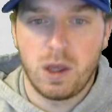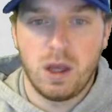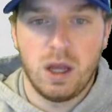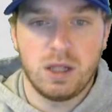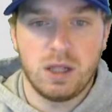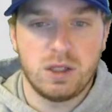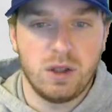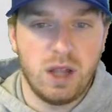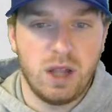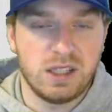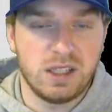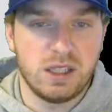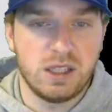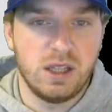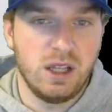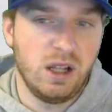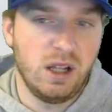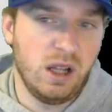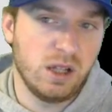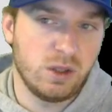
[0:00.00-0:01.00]
And so that's
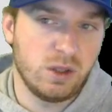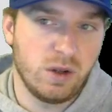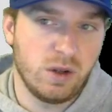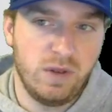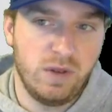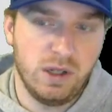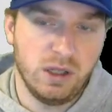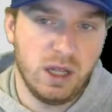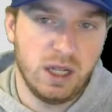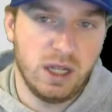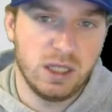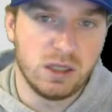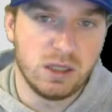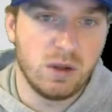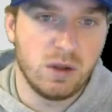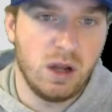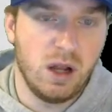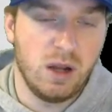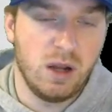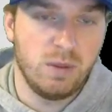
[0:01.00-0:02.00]
the electric field
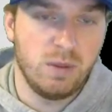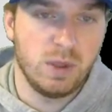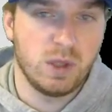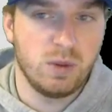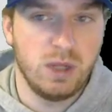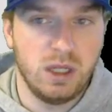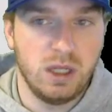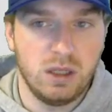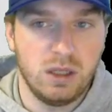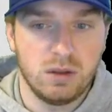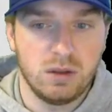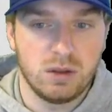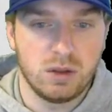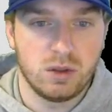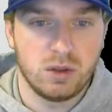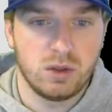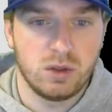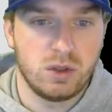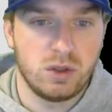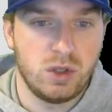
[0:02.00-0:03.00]
lines between
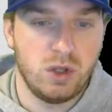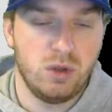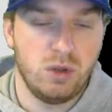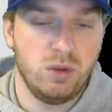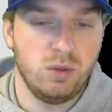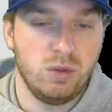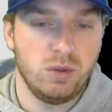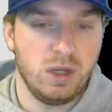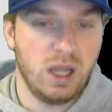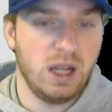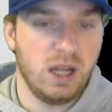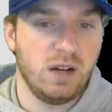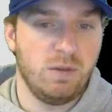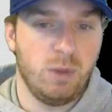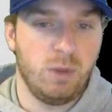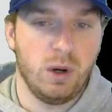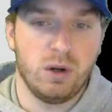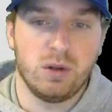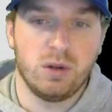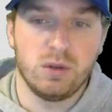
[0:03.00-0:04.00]
two
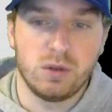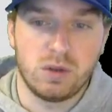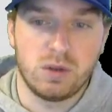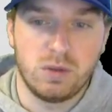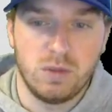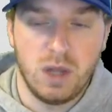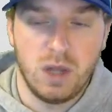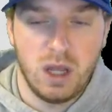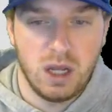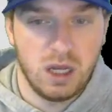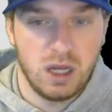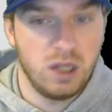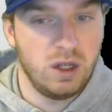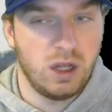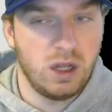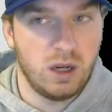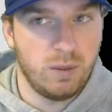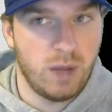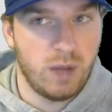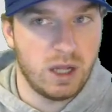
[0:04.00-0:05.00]
negative particles. Now you
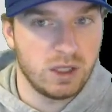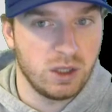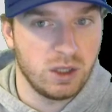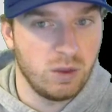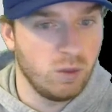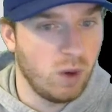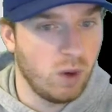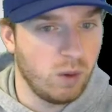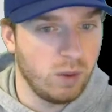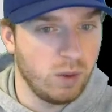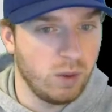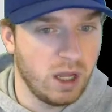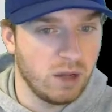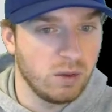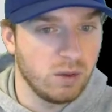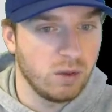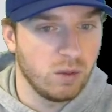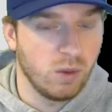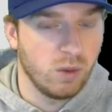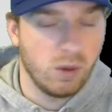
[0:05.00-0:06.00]
can imagine what
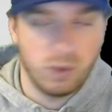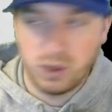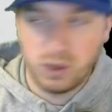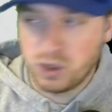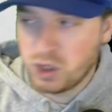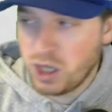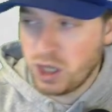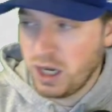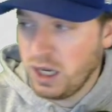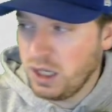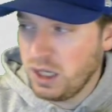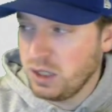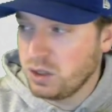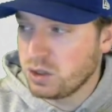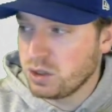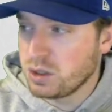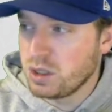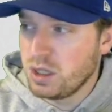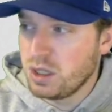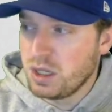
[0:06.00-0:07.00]
would
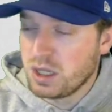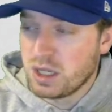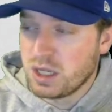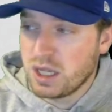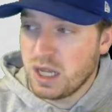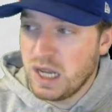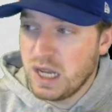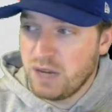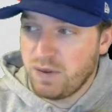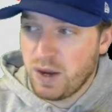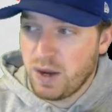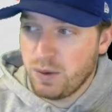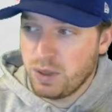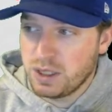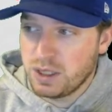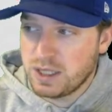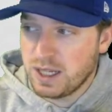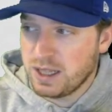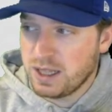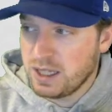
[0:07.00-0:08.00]
change if I were
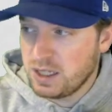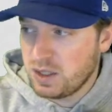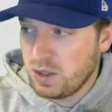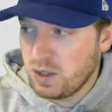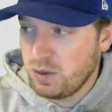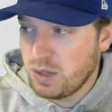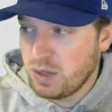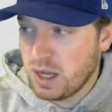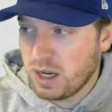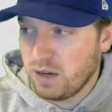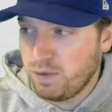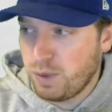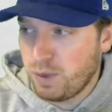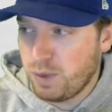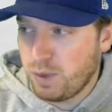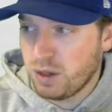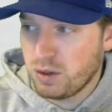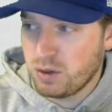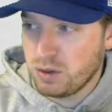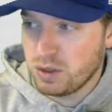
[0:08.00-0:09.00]
to take these two negative
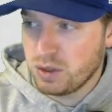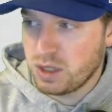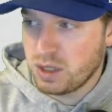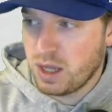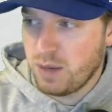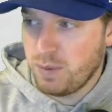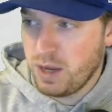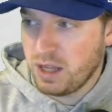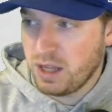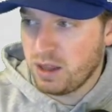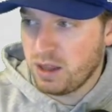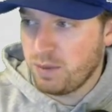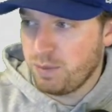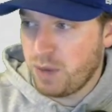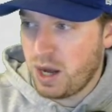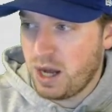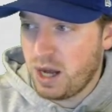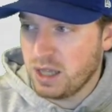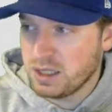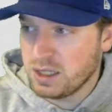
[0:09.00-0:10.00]
particles and make them
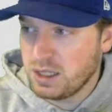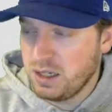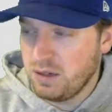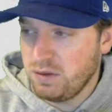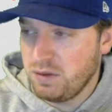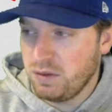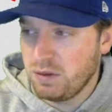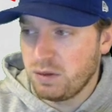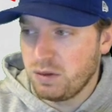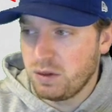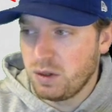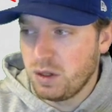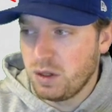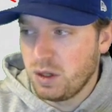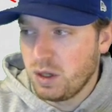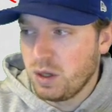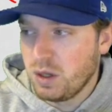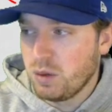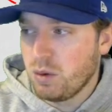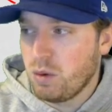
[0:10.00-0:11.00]
positive.
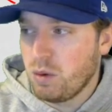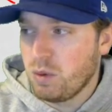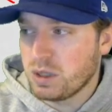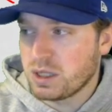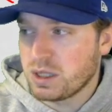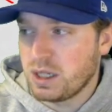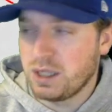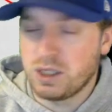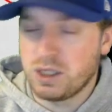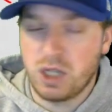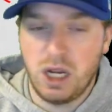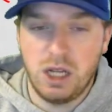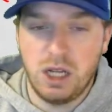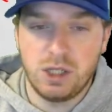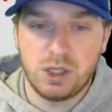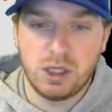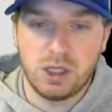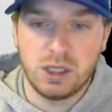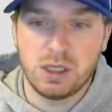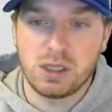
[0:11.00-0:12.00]
Well, what's going to
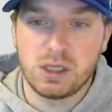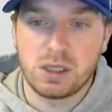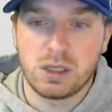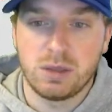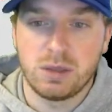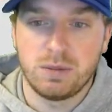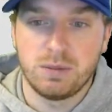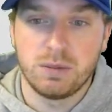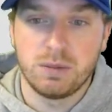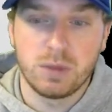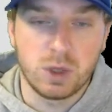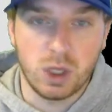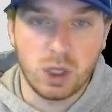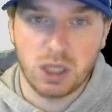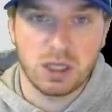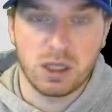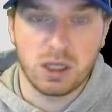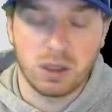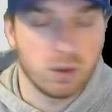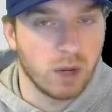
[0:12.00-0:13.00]
change is
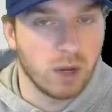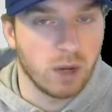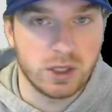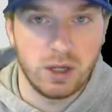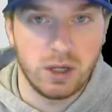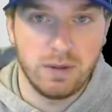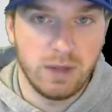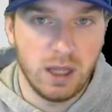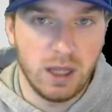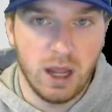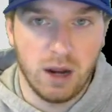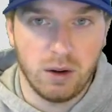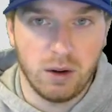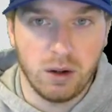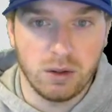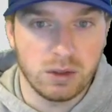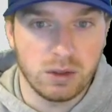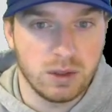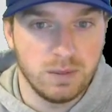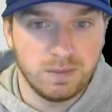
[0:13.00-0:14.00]
just the direction of the
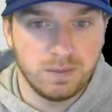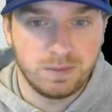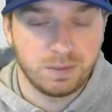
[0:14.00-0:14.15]
arrows.